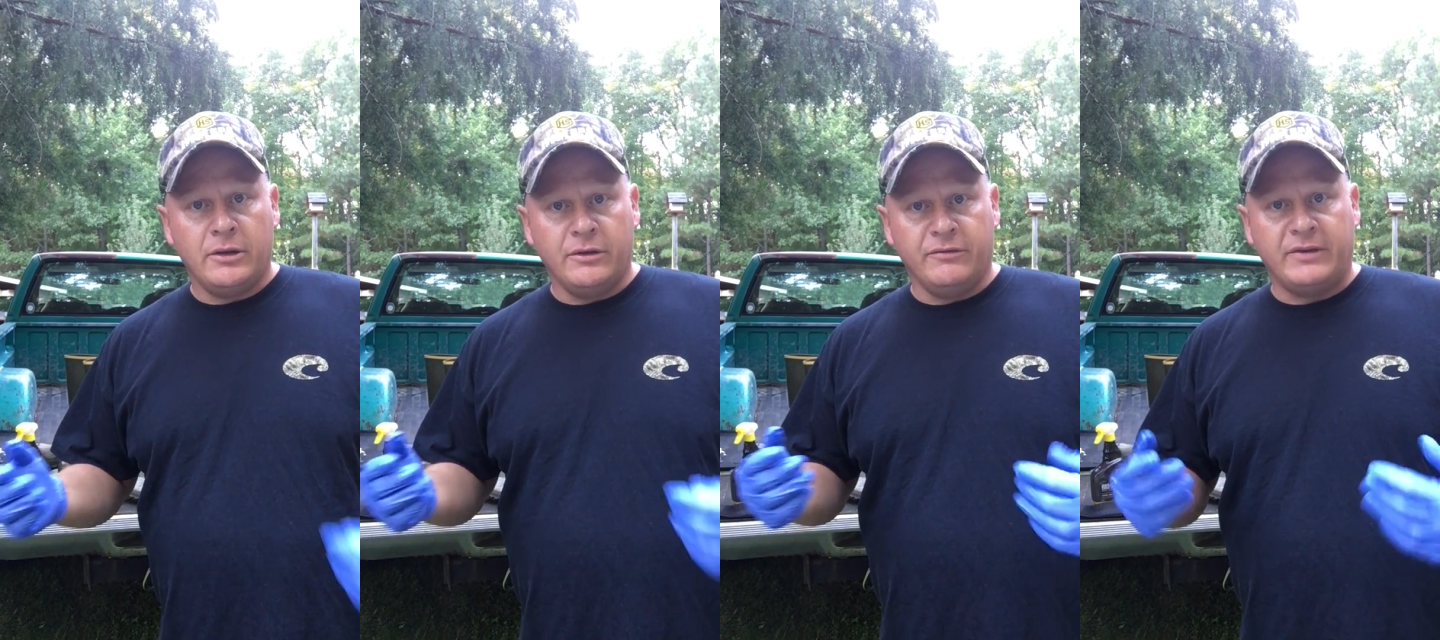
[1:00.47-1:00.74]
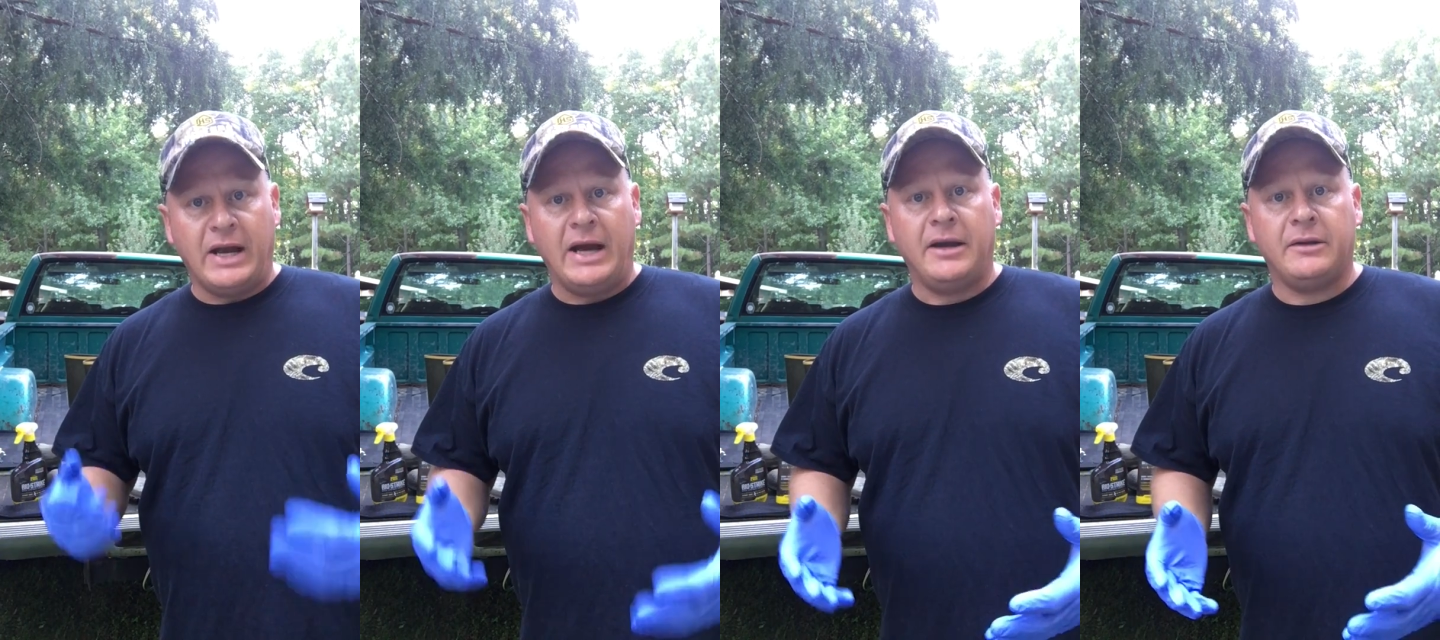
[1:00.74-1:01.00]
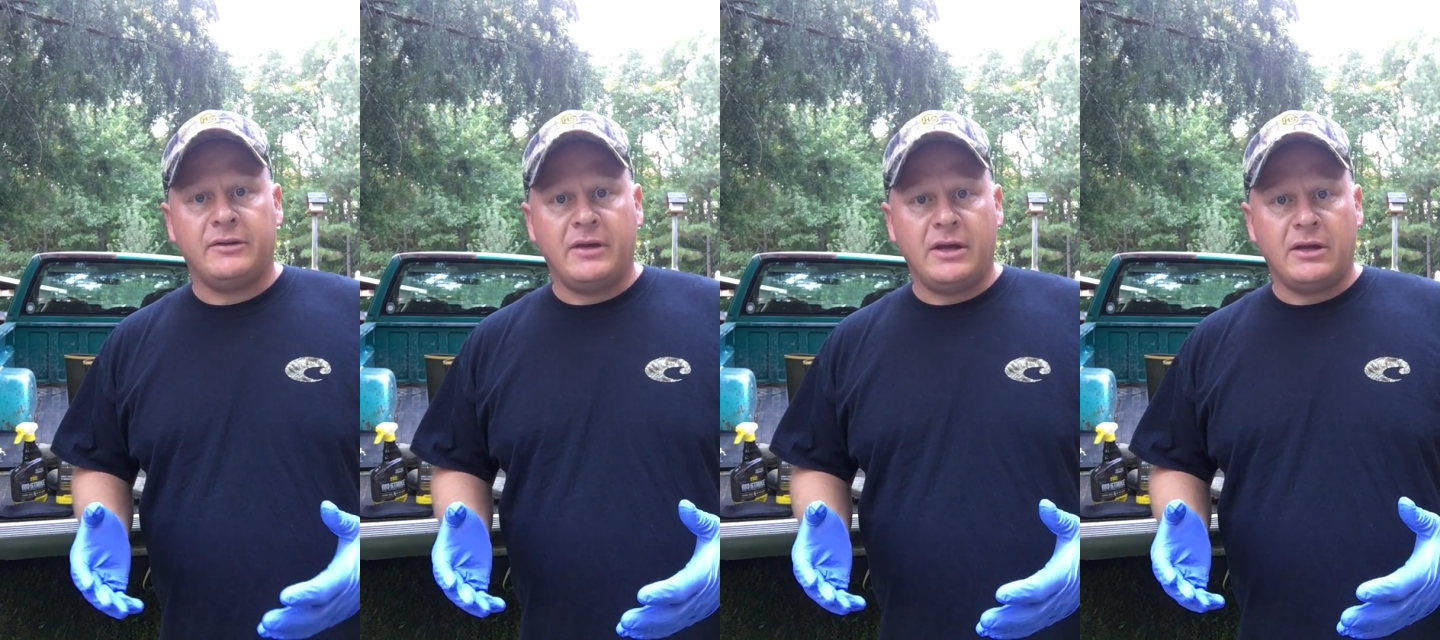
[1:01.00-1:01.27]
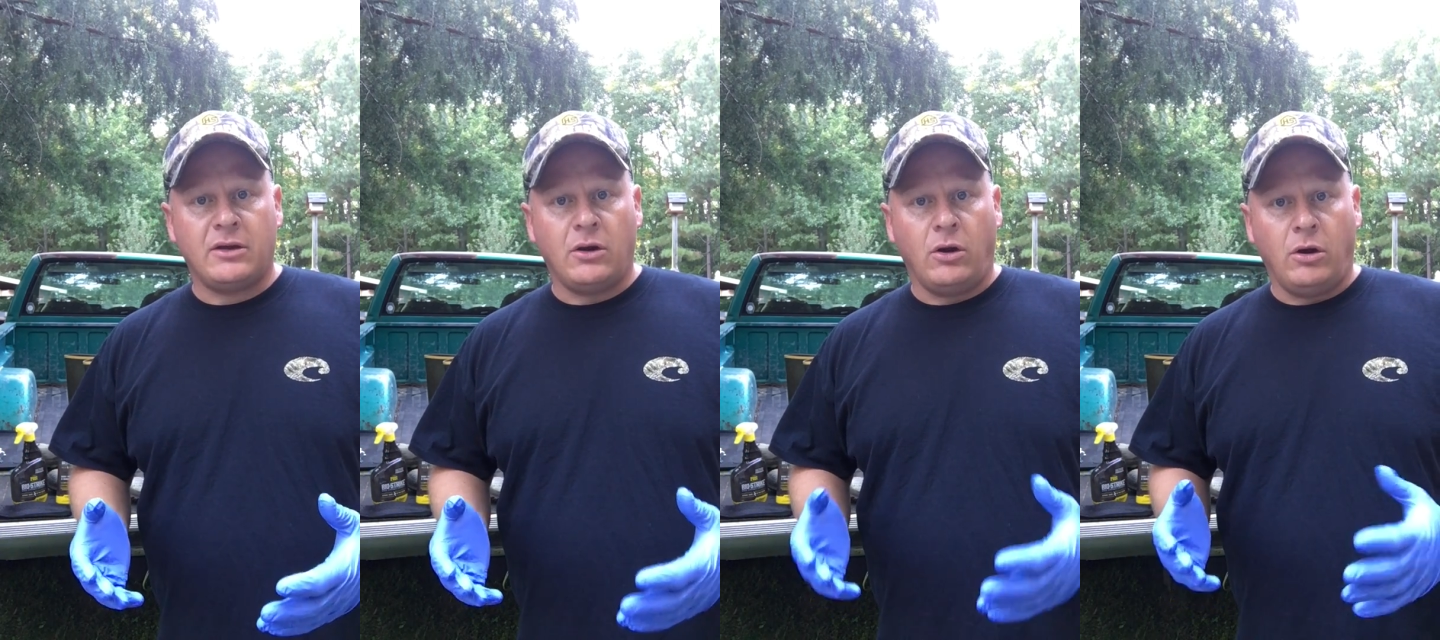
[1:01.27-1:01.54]
You've got to
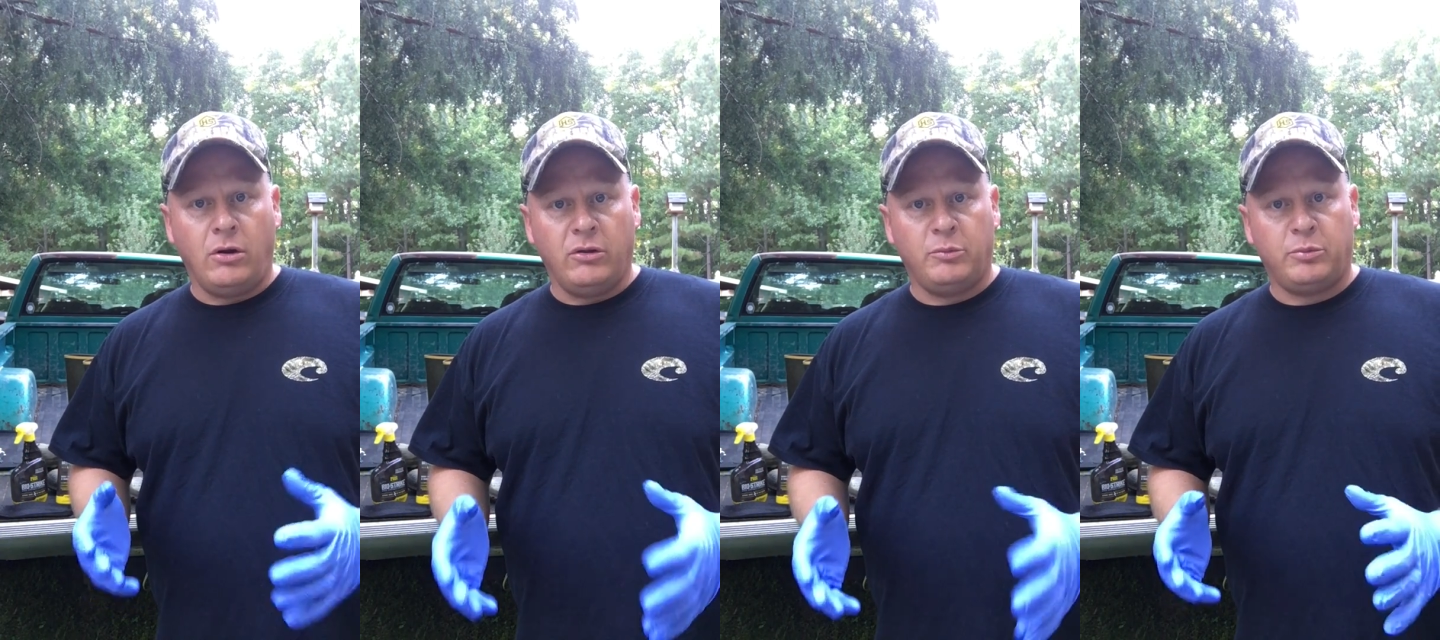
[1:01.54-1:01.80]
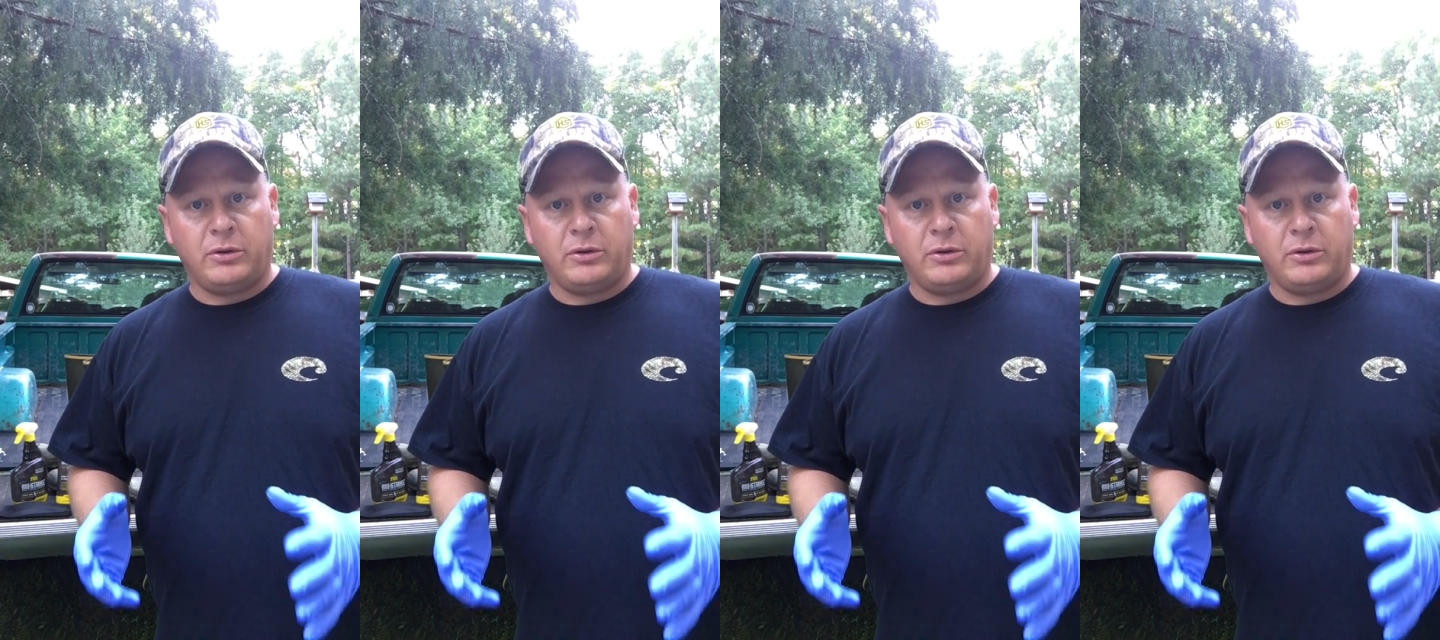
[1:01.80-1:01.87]
take all the